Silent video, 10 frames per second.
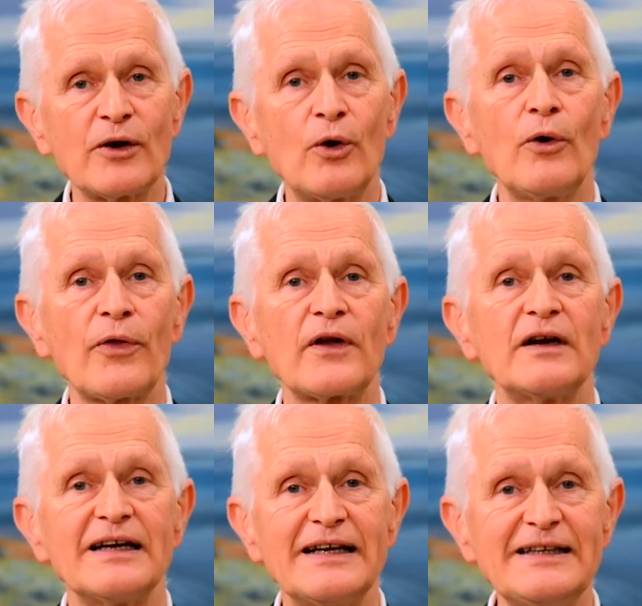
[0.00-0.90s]
Earth
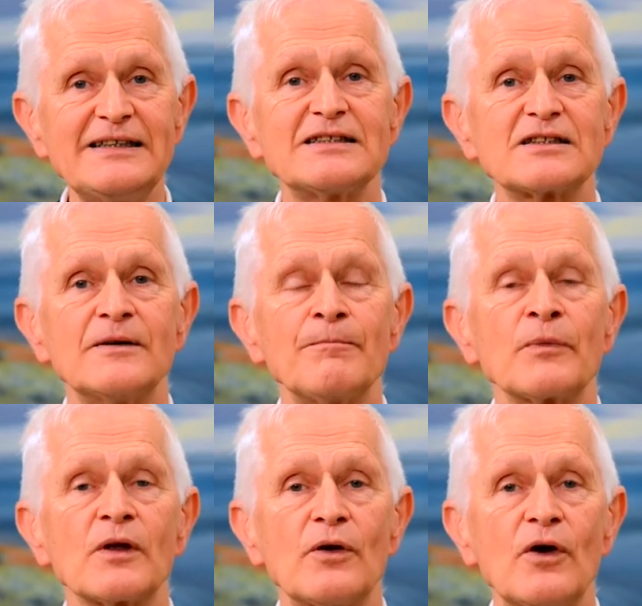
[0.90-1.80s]
is
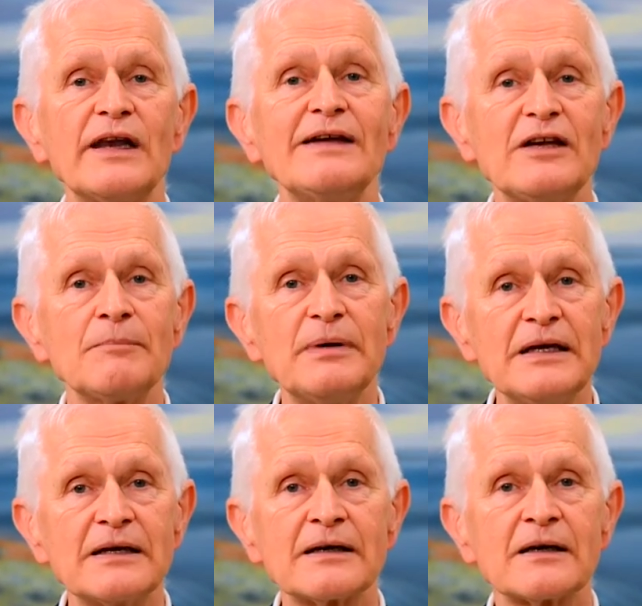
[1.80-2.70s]
a living being.